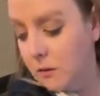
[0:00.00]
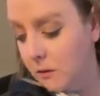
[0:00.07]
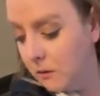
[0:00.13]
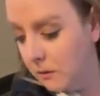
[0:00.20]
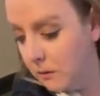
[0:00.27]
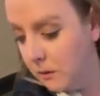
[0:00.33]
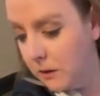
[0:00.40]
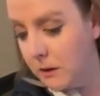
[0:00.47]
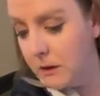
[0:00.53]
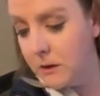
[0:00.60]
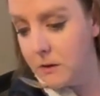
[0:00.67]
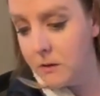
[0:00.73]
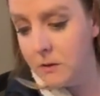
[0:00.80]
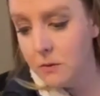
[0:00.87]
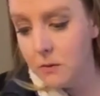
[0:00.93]
Don't
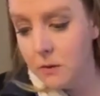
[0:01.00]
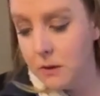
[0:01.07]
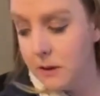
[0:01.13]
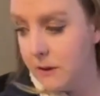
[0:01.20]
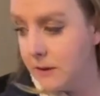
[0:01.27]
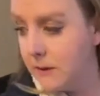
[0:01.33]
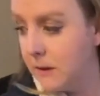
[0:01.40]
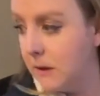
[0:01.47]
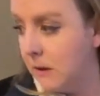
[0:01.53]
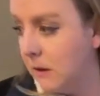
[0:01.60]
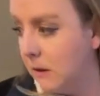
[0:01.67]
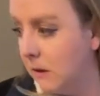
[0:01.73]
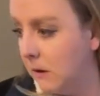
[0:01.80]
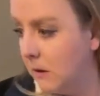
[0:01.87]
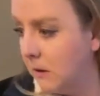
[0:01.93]
get too
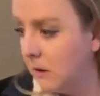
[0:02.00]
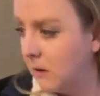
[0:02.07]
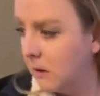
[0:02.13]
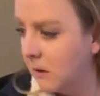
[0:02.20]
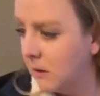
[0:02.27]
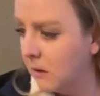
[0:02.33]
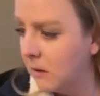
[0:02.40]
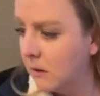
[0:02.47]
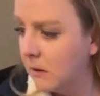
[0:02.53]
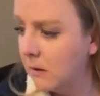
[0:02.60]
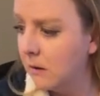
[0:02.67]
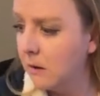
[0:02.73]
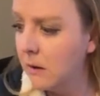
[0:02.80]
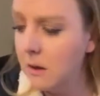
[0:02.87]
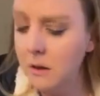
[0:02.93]
crazy.
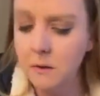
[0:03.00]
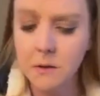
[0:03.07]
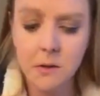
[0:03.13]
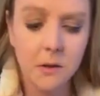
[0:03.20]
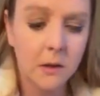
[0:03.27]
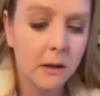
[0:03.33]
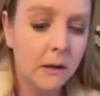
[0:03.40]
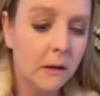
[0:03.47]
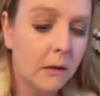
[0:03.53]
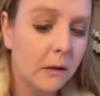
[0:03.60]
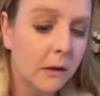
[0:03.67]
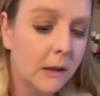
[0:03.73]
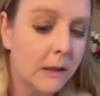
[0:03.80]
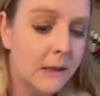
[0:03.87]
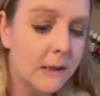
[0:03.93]
I was trying
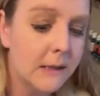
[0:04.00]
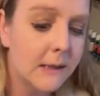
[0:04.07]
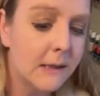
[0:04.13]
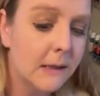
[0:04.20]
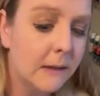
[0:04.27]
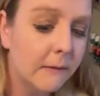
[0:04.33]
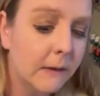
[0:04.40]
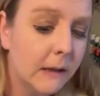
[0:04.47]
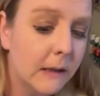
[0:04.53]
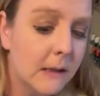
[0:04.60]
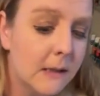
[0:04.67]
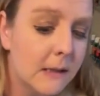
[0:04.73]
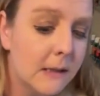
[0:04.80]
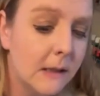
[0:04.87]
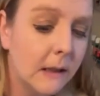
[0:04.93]
to look and see if I
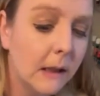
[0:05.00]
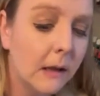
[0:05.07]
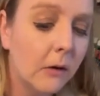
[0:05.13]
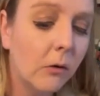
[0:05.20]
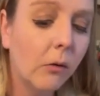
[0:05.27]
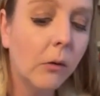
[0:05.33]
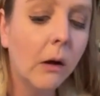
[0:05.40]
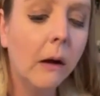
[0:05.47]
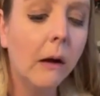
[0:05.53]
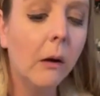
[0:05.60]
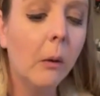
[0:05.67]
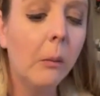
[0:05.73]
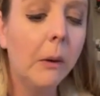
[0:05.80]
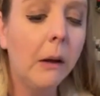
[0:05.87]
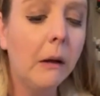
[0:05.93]
could see that
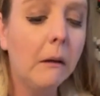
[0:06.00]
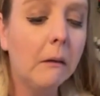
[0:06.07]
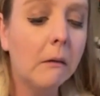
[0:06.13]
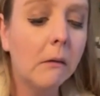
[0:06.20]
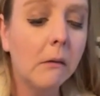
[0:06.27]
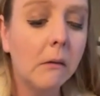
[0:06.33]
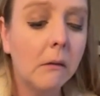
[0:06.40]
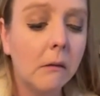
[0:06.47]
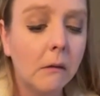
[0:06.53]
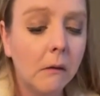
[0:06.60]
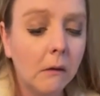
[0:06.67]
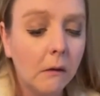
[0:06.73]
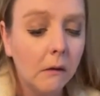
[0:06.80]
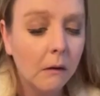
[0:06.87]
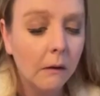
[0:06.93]
triangle piece,
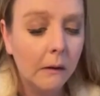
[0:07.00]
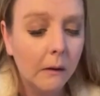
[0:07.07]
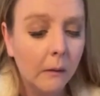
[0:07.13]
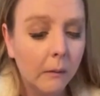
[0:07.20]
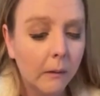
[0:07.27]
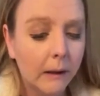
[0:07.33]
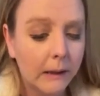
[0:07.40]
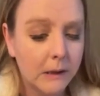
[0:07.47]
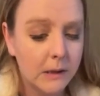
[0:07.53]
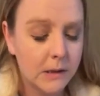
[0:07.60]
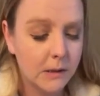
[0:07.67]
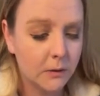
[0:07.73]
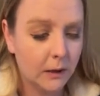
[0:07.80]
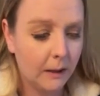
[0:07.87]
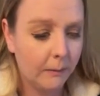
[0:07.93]
or I
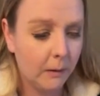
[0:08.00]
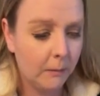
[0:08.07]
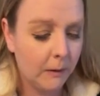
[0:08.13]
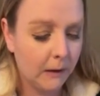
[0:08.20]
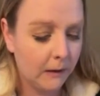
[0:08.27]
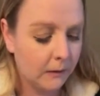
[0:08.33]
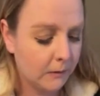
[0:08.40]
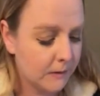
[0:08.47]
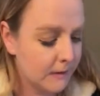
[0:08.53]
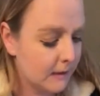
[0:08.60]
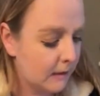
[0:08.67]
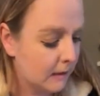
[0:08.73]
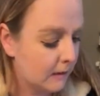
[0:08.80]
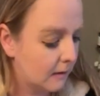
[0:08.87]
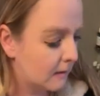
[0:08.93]
could just grab it, but I don't
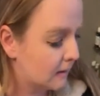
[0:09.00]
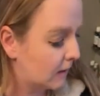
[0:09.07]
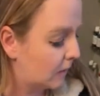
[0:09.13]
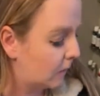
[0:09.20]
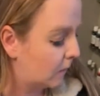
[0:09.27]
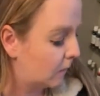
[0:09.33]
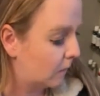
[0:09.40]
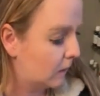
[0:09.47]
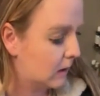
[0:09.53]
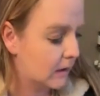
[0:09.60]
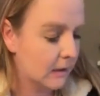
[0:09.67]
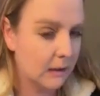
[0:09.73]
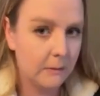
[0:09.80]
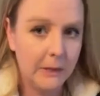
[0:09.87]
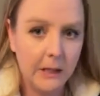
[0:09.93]
see it, so
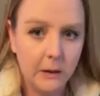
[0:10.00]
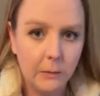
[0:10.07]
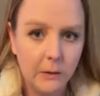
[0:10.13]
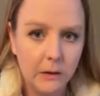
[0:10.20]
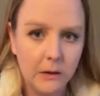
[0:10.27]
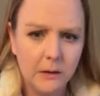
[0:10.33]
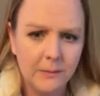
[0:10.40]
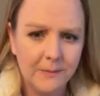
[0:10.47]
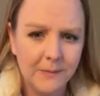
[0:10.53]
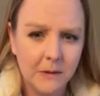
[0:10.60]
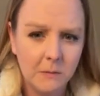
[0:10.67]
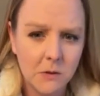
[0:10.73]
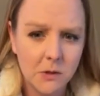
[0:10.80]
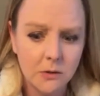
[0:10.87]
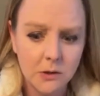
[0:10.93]
we're just going to make it work.
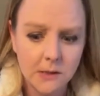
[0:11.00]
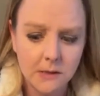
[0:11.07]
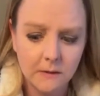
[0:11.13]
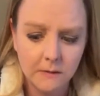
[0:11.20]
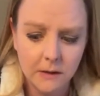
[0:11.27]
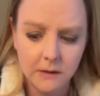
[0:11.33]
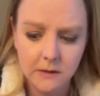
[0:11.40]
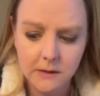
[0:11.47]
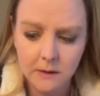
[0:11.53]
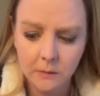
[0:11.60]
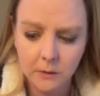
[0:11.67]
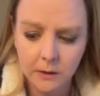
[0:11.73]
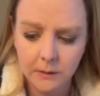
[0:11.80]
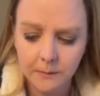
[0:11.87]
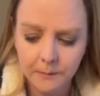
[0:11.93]
I'm sure it's over there
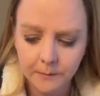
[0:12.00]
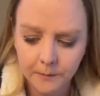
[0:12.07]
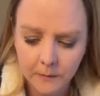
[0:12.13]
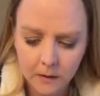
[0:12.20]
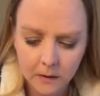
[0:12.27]
somewhere.